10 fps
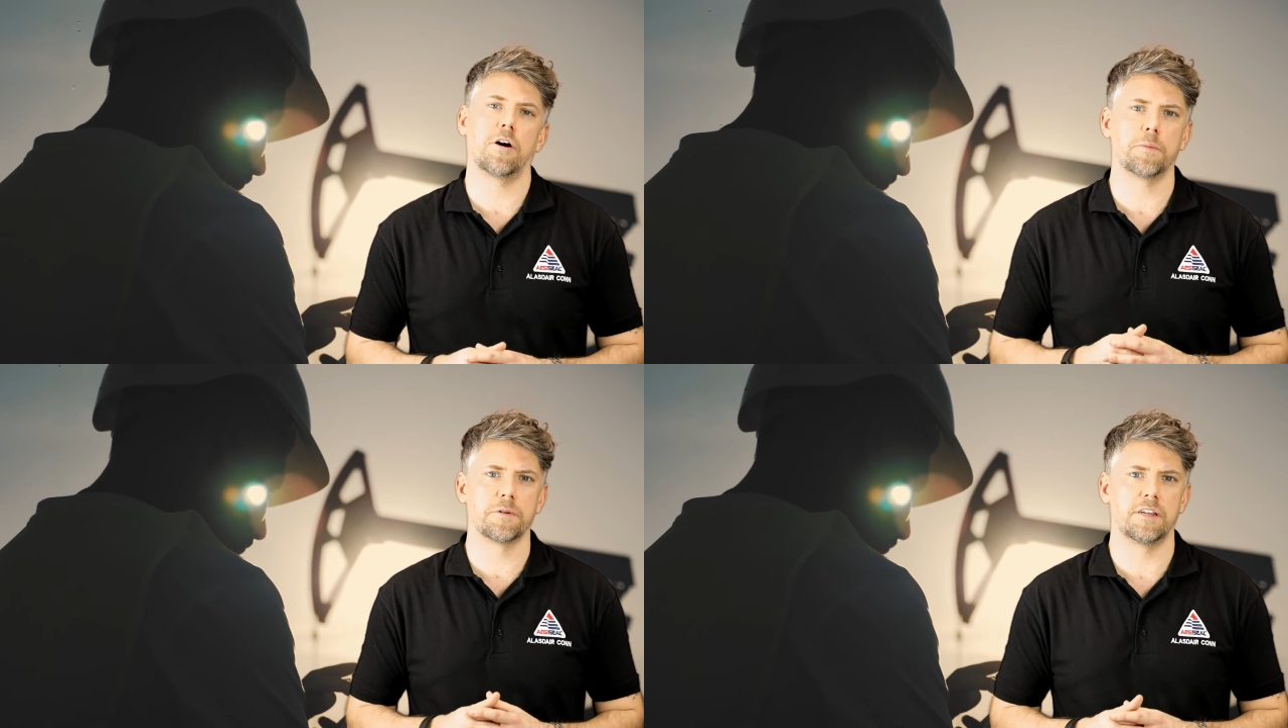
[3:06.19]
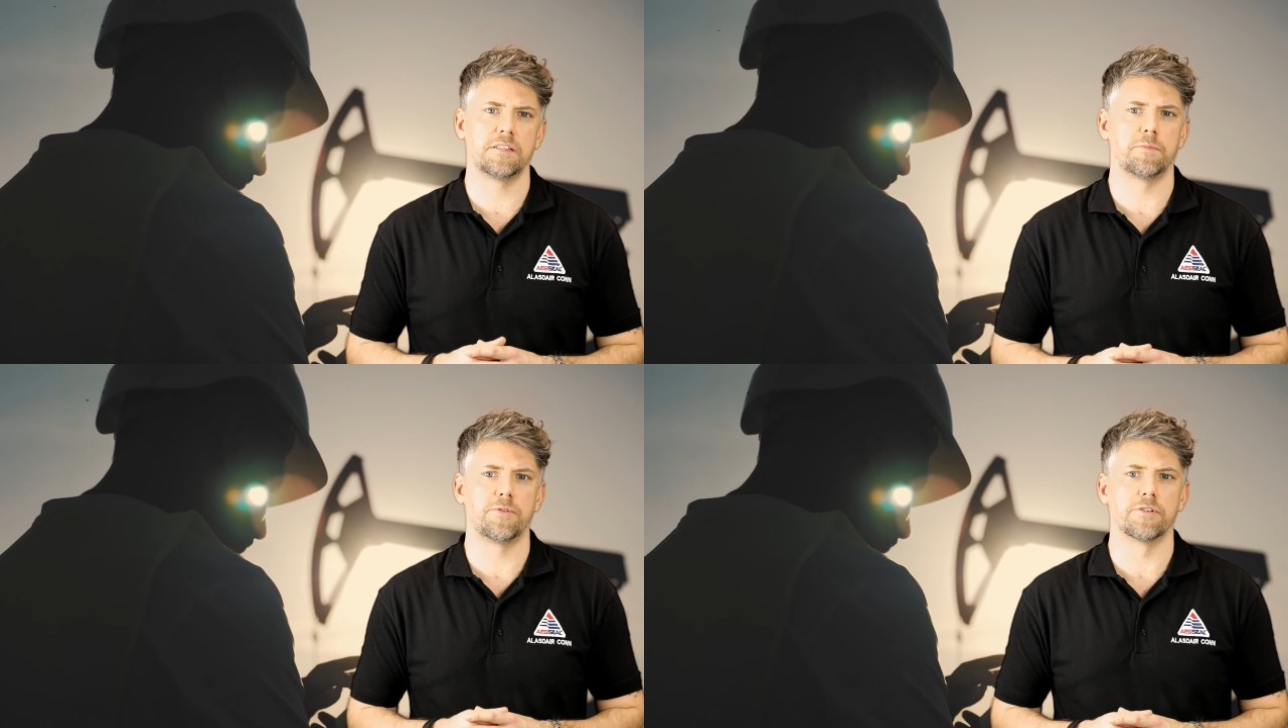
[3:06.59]

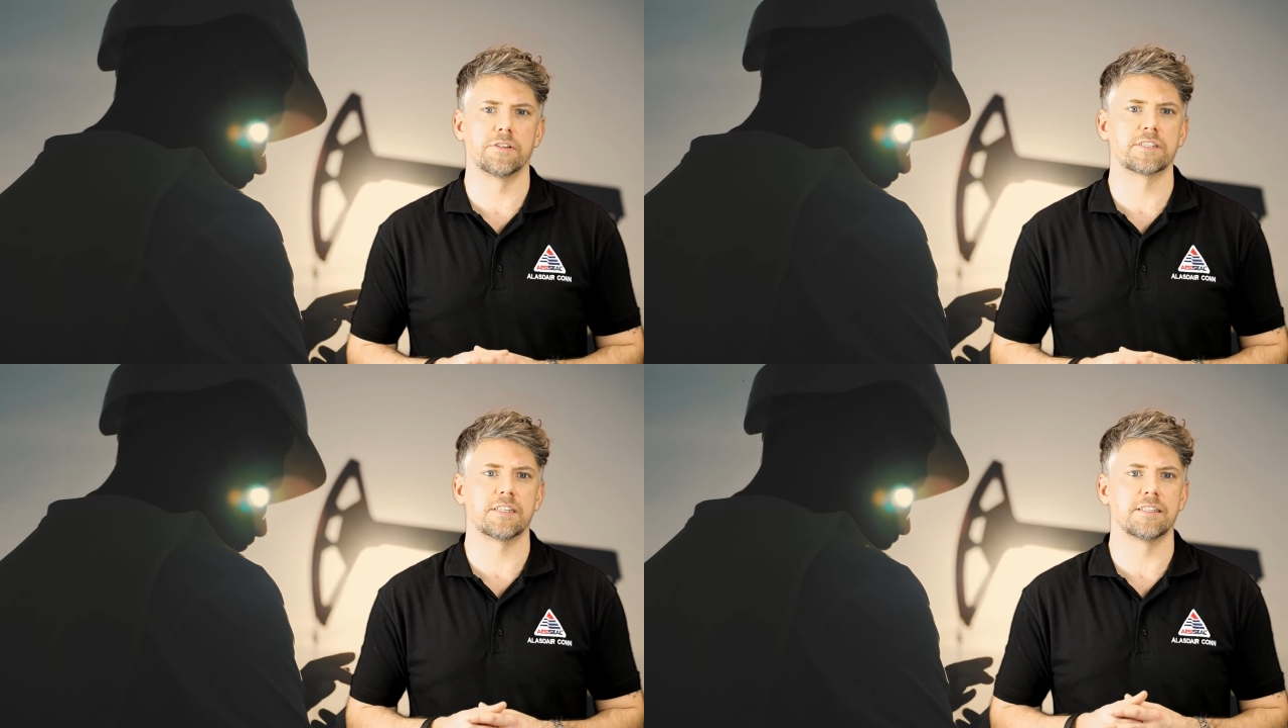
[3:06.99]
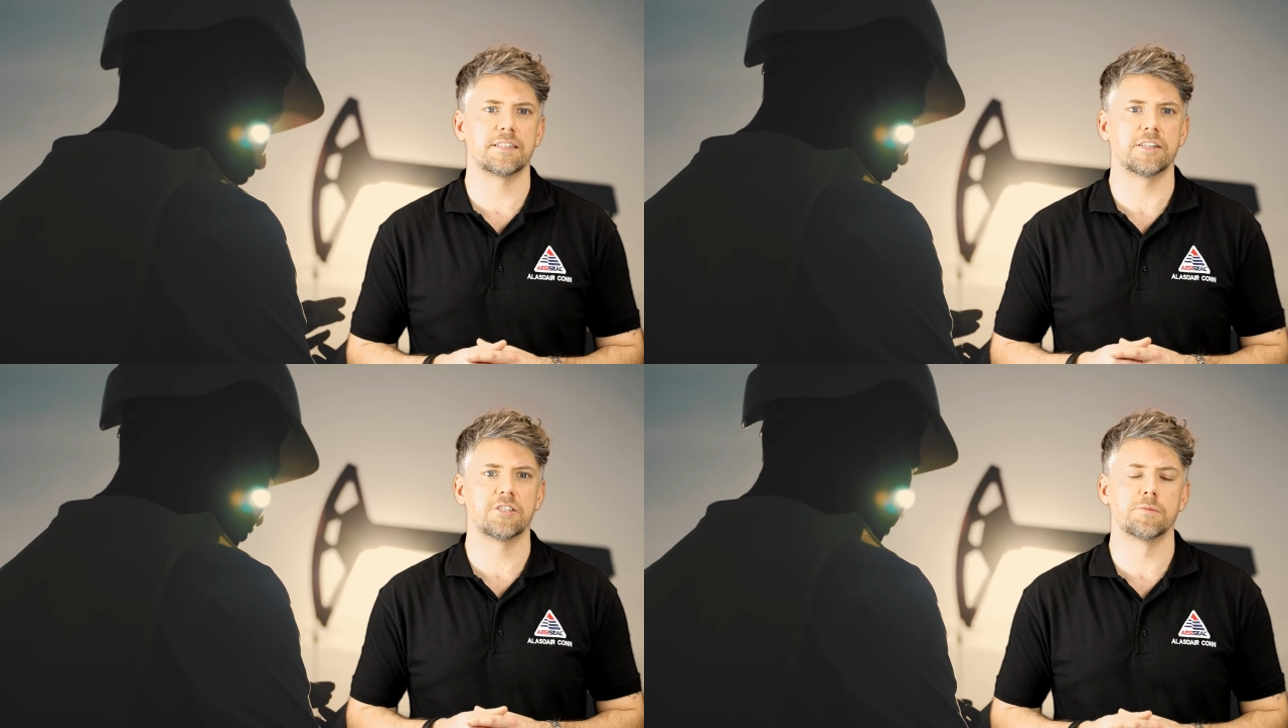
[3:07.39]
upgraded products and
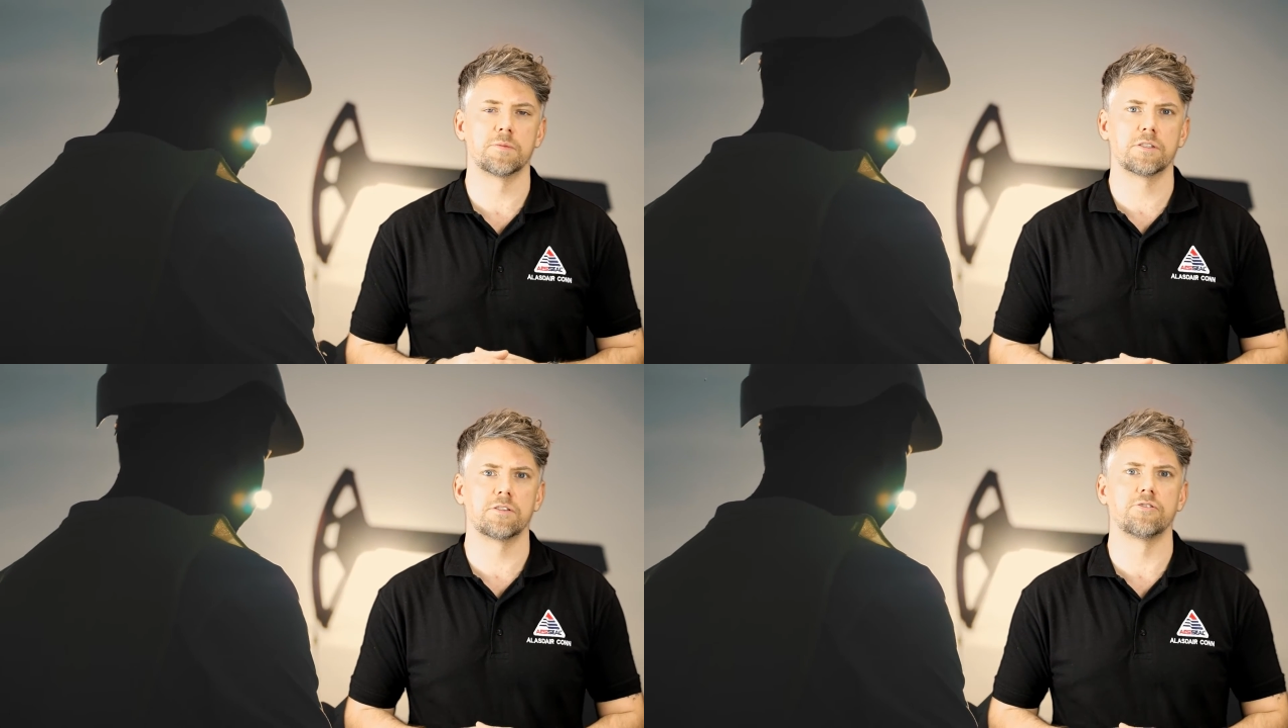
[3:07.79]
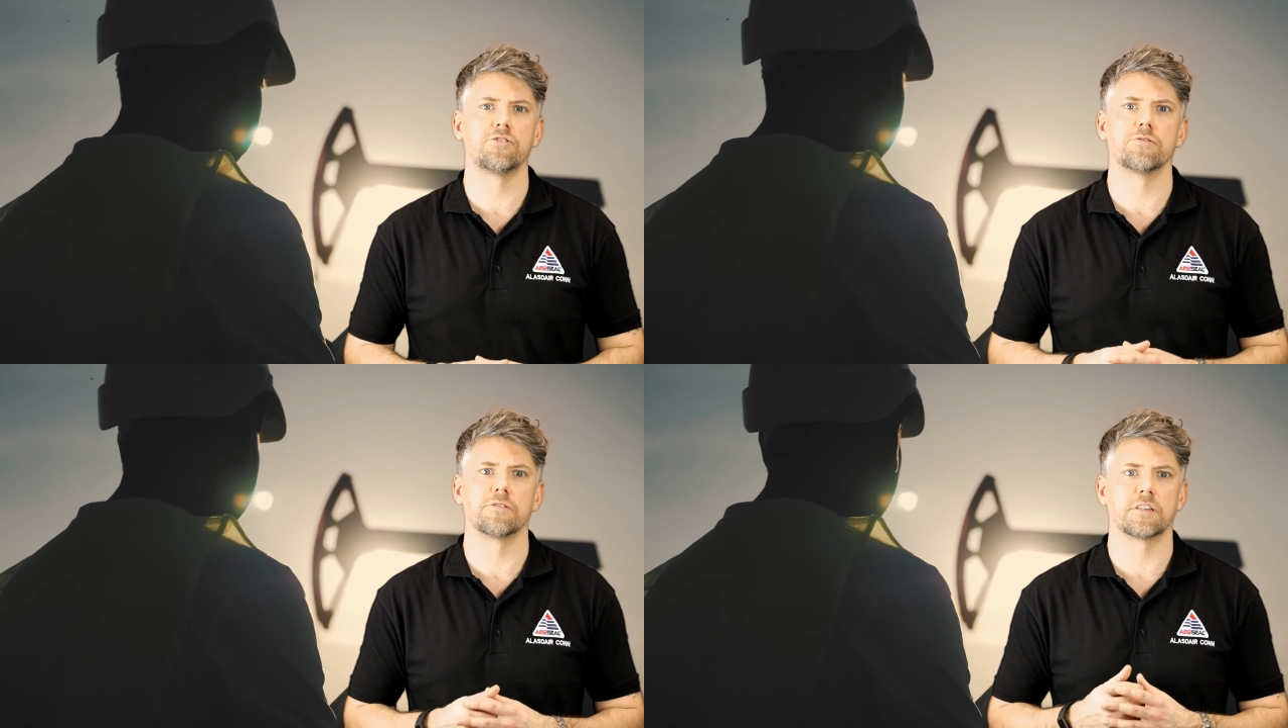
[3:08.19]
systems to
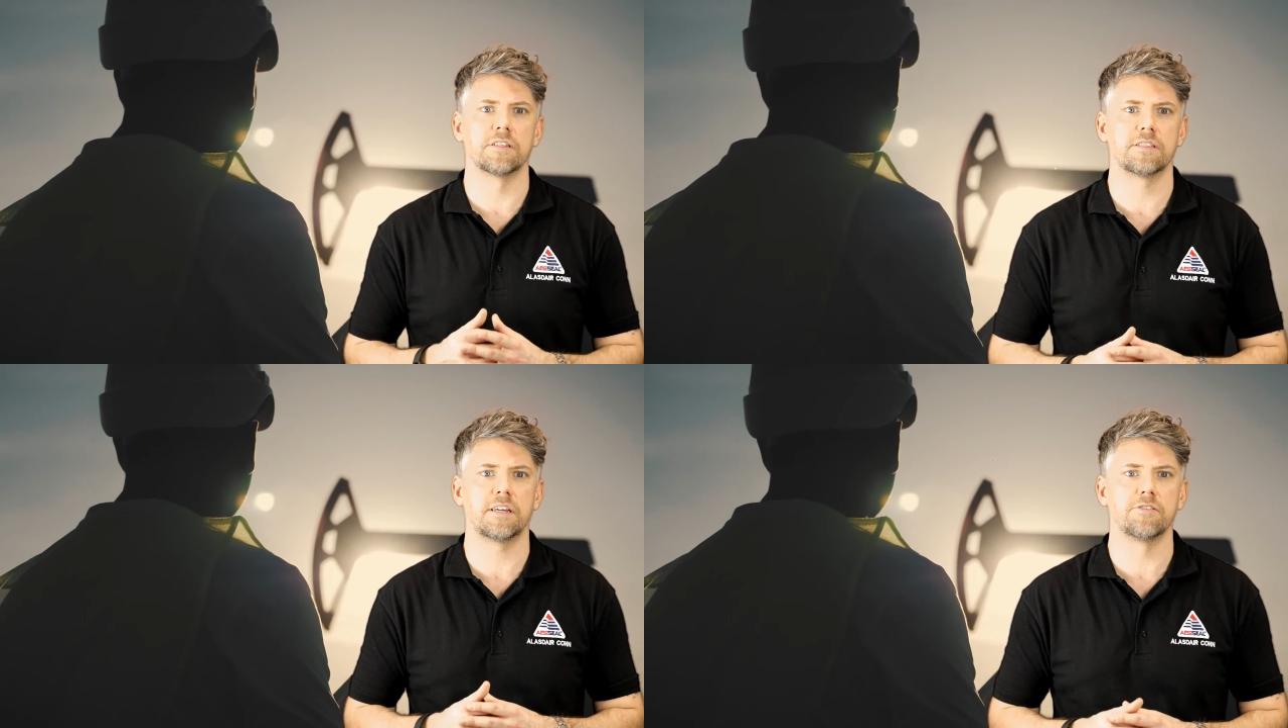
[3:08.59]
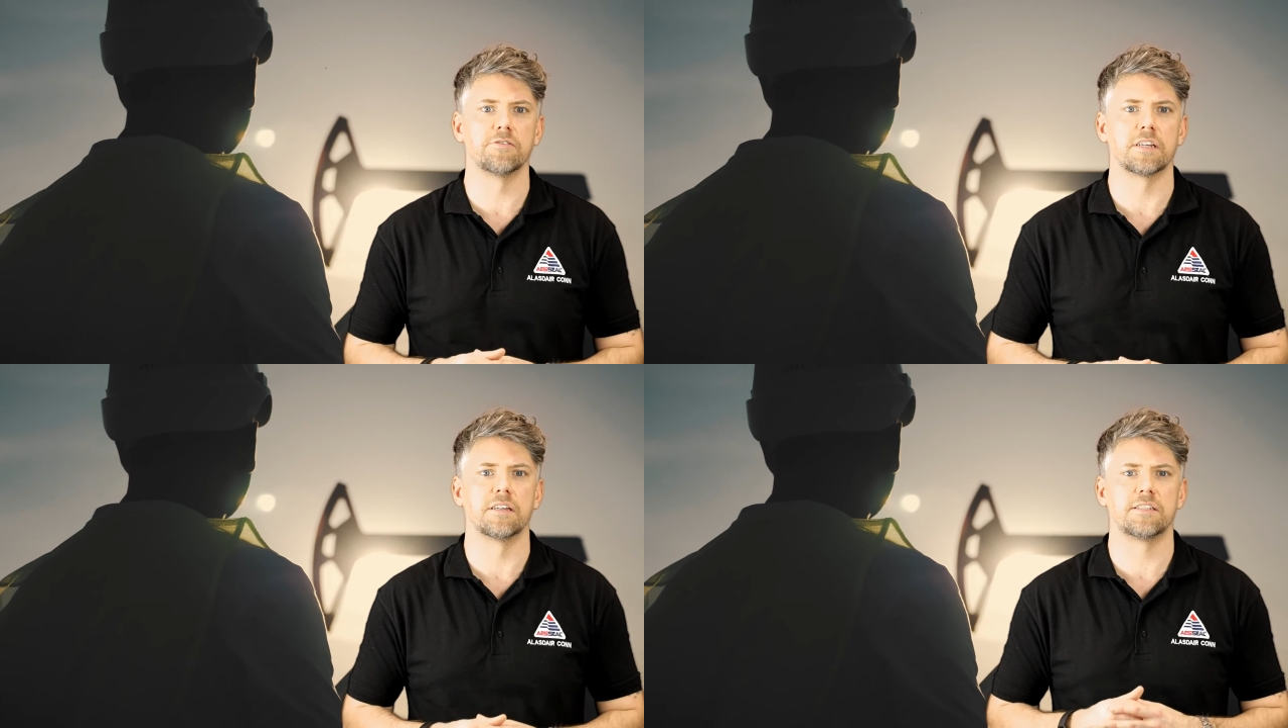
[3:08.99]
ensure the continued